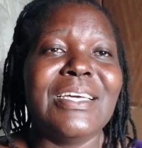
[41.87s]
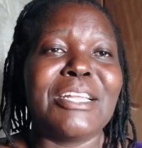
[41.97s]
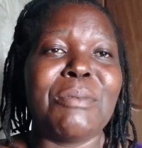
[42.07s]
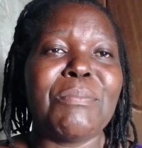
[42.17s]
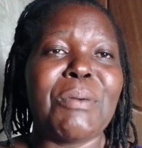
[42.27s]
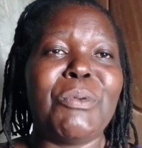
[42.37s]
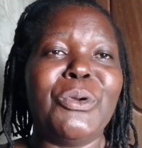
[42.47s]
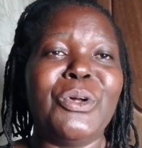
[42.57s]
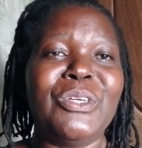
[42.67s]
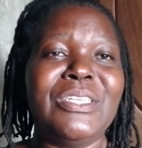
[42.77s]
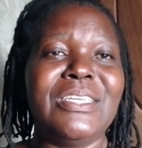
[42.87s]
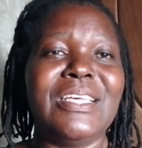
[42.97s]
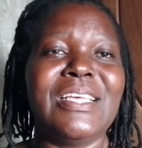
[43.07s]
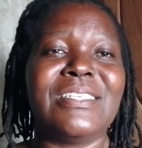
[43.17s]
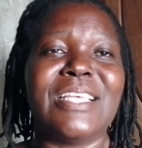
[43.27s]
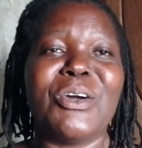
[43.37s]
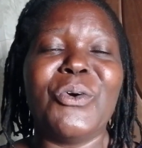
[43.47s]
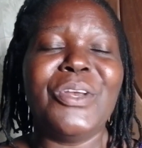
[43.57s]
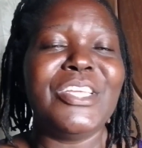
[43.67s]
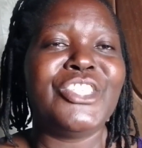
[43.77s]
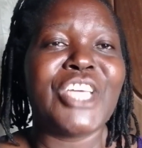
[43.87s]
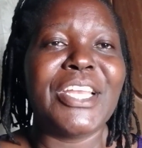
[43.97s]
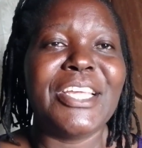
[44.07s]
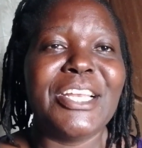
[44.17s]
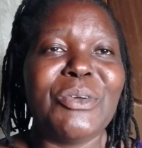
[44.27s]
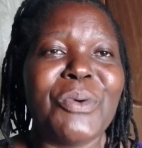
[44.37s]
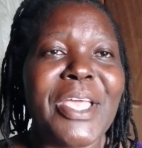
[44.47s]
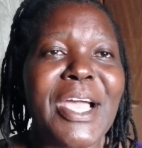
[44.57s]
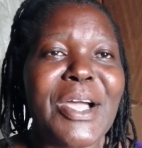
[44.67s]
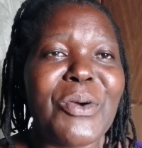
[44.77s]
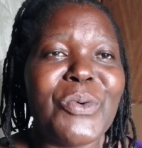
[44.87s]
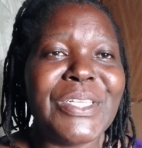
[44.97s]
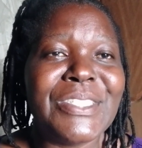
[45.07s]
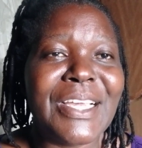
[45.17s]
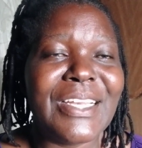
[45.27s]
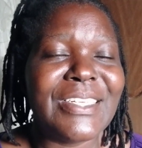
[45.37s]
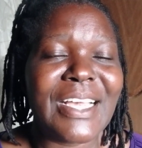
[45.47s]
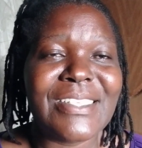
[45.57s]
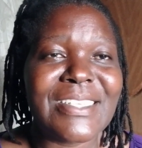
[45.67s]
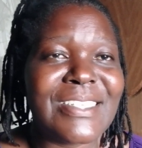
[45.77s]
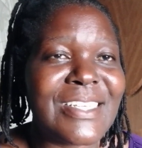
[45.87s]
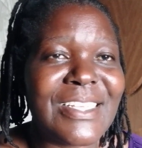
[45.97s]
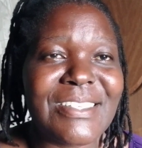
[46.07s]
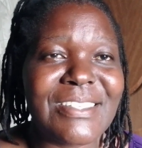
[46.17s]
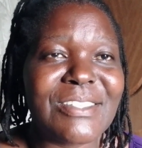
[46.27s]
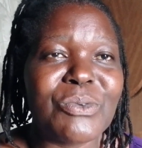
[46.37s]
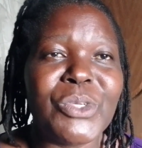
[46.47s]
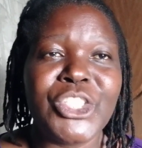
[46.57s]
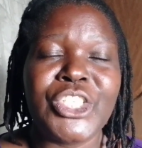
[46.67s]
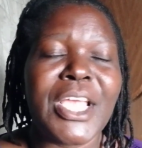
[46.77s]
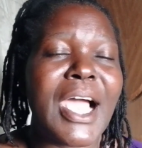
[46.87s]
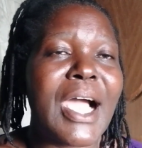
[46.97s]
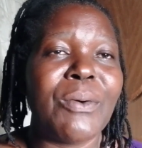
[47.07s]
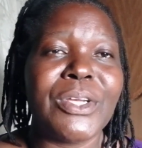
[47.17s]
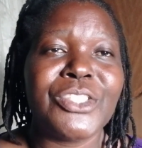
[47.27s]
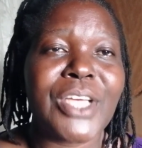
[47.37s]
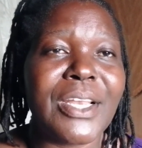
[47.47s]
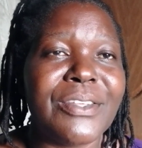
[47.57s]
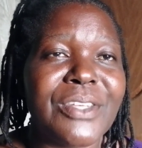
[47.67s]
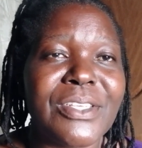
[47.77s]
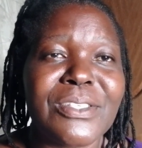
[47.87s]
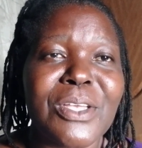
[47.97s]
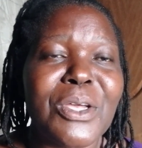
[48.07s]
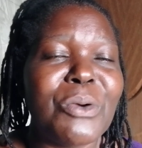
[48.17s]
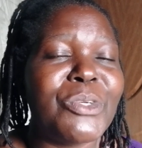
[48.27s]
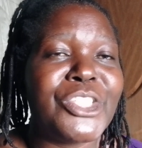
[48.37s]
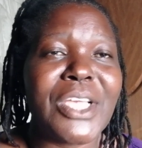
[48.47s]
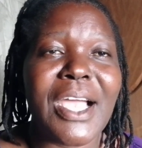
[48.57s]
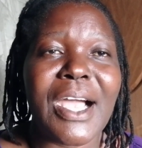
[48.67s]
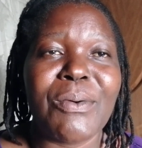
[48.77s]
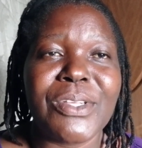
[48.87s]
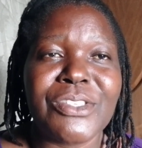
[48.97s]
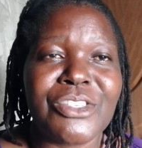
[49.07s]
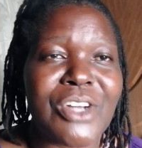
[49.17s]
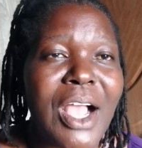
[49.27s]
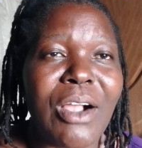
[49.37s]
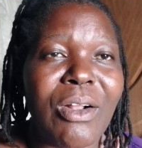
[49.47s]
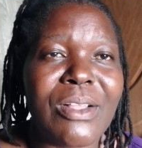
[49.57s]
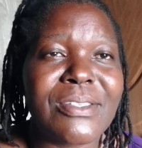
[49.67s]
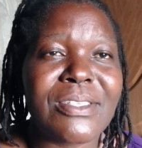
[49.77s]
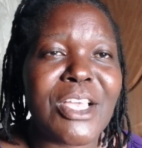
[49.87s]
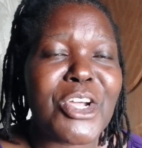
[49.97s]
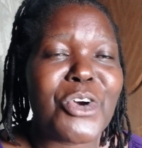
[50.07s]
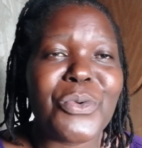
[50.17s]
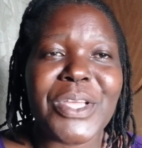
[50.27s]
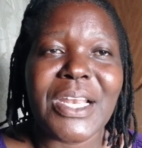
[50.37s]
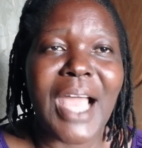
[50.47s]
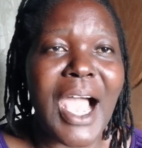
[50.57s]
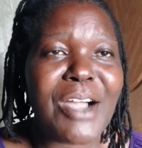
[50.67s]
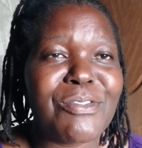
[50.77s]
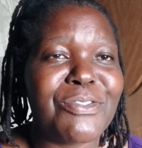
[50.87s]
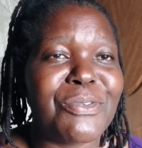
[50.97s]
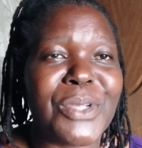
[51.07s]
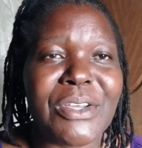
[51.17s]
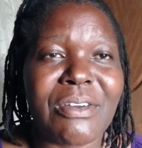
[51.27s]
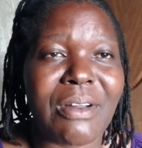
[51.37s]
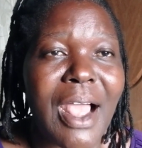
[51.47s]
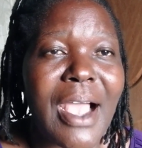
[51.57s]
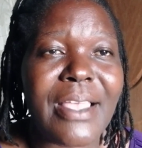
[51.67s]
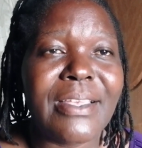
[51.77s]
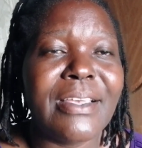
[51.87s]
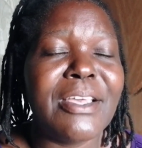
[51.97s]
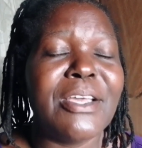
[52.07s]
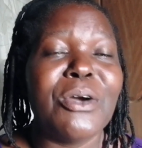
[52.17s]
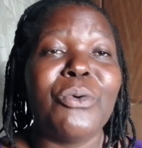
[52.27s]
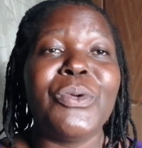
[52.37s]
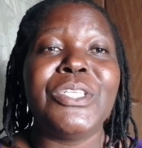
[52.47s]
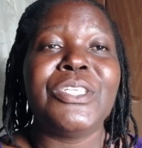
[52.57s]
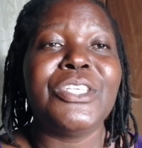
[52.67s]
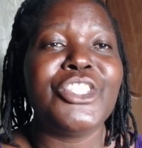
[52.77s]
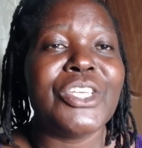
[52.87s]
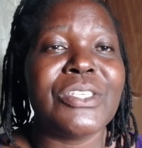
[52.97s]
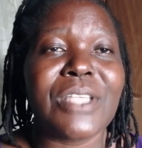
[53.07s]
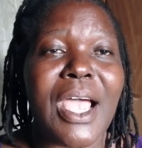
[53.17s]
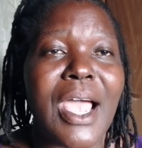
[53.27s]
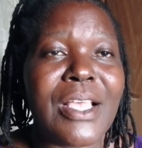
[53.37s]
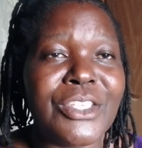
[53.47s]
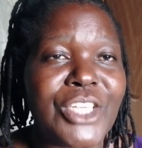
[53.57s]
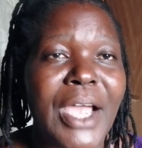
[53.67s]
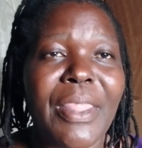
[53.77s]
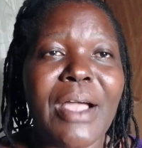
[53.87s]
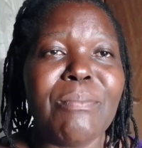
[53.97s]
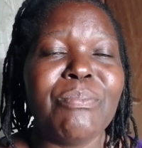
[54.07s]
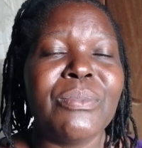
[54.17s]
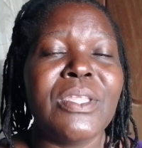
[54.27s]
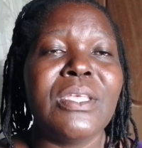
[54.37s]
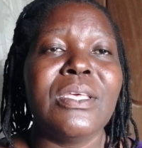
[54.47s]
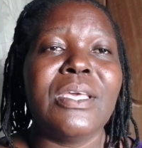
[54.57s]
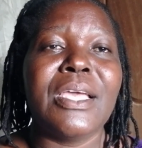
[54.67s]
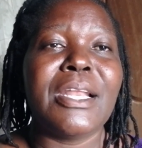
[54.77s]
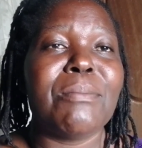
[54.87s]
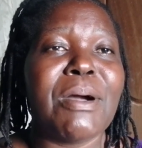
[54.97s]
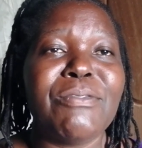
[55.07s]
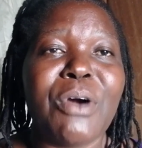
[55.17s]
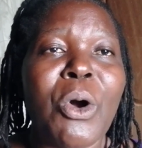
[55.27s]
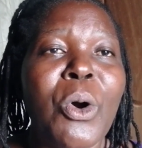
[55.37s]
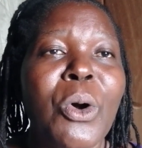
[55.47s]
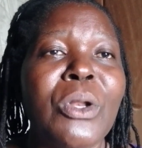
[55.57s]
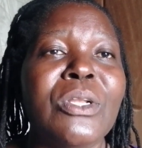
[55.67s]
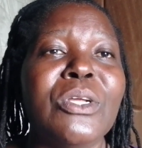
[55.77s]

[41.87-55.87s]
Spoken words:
Remember, Modoti is the only channel where we tell it as it is. We share our challenges, we share our struggles, we laugh, we cry, we teach each other, and above all,